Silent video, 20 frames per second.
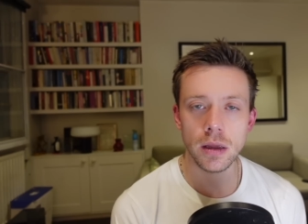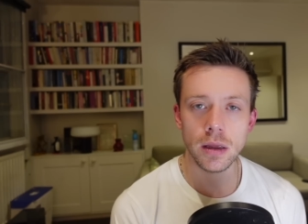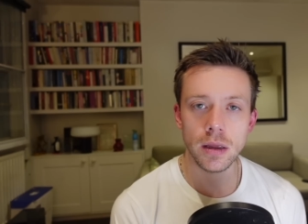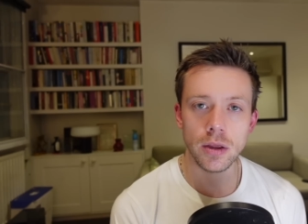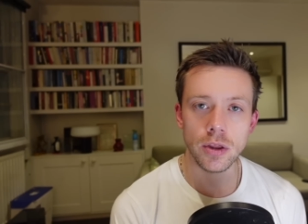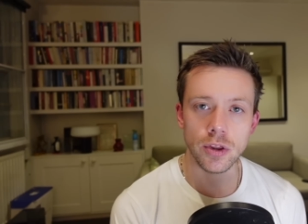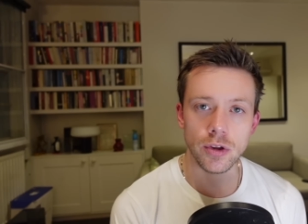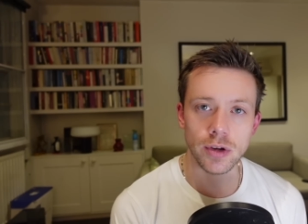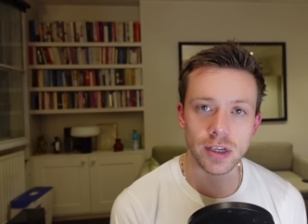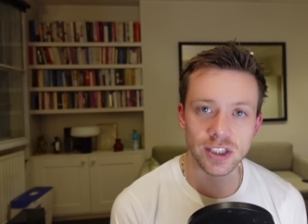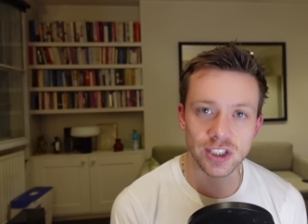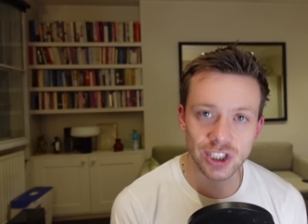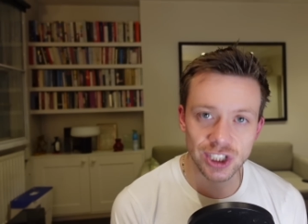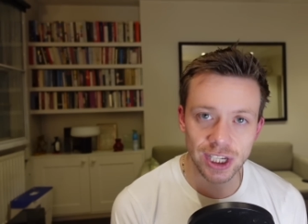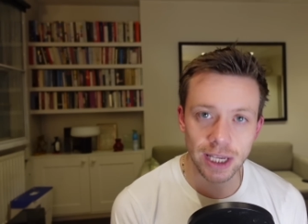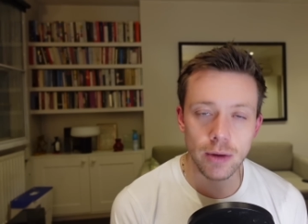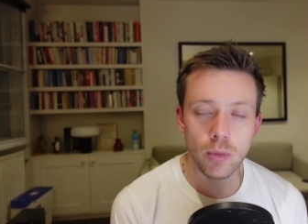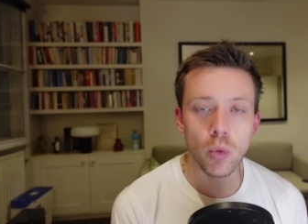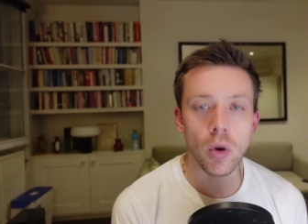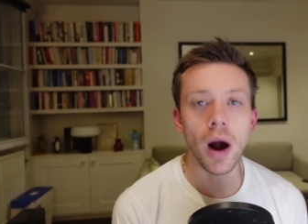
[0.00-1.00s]
you can
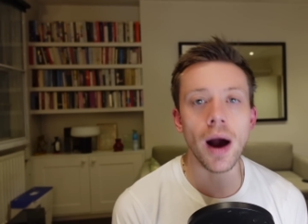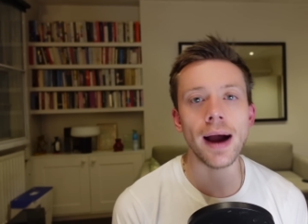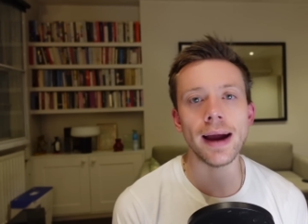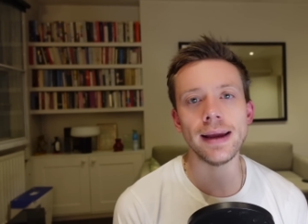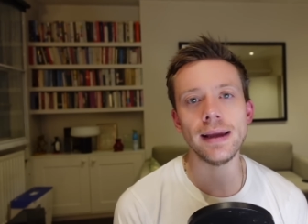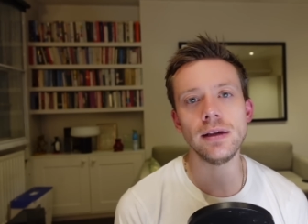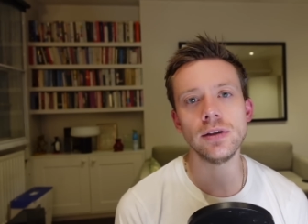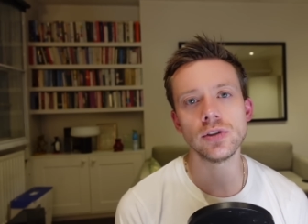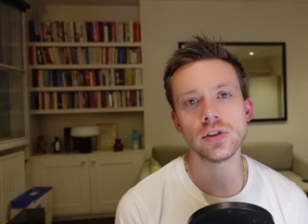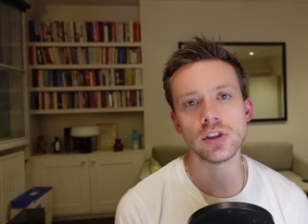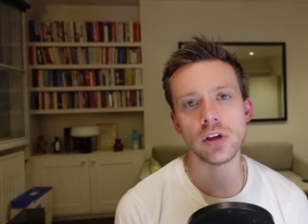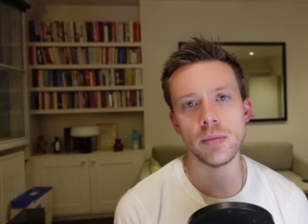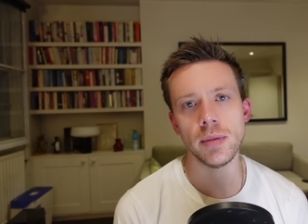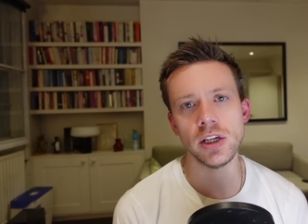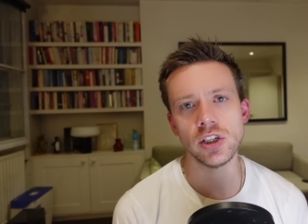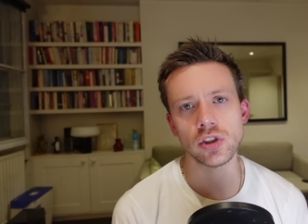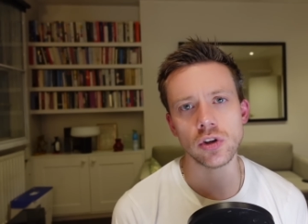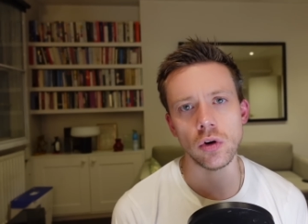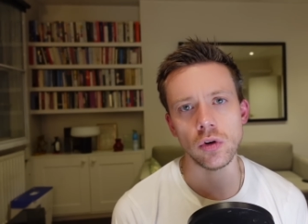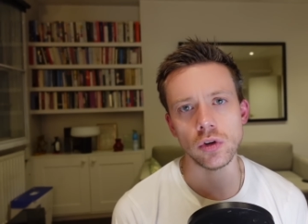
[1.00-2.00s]
see why so many
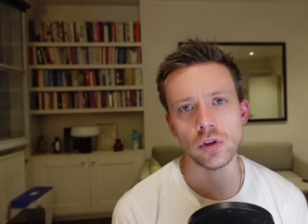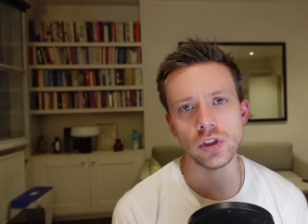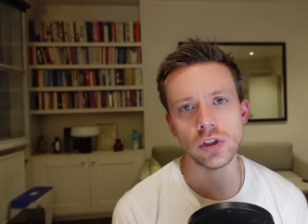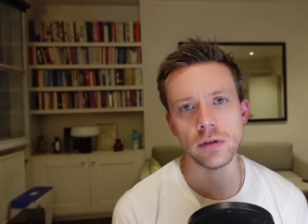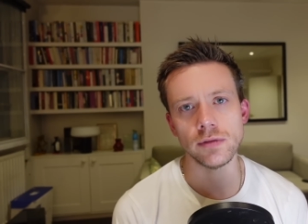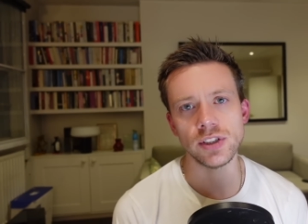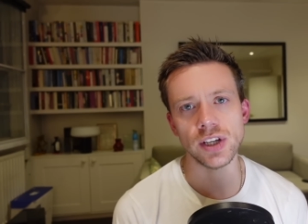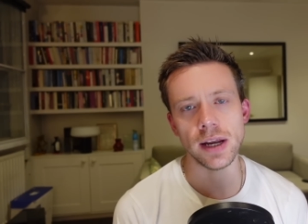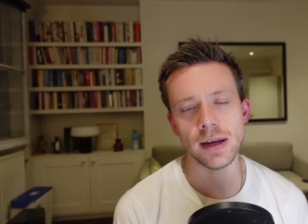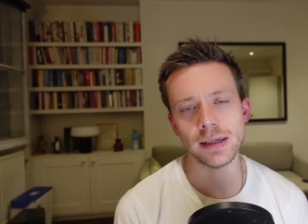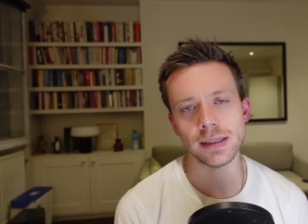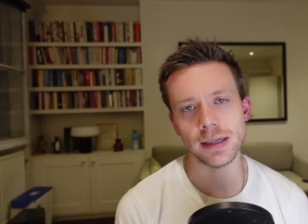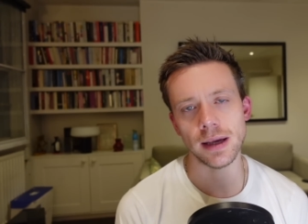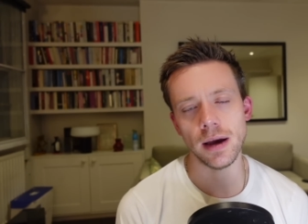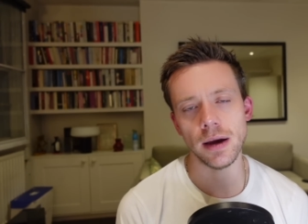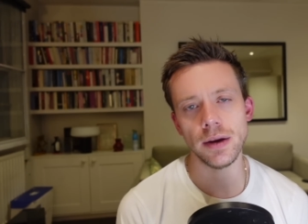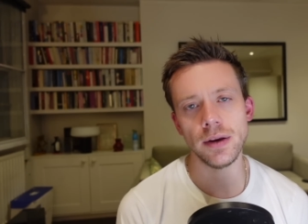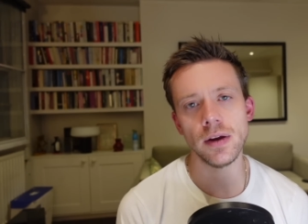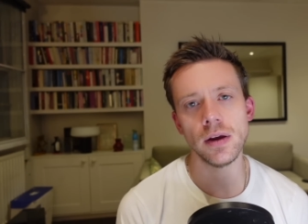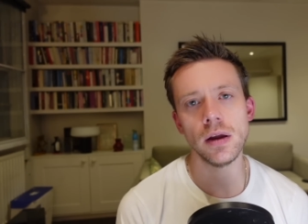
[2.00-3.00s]
scholars of
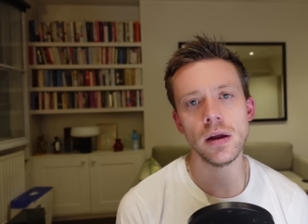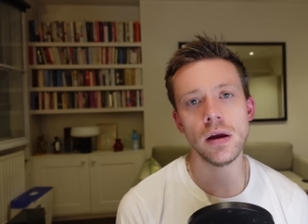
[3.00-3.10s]
genocide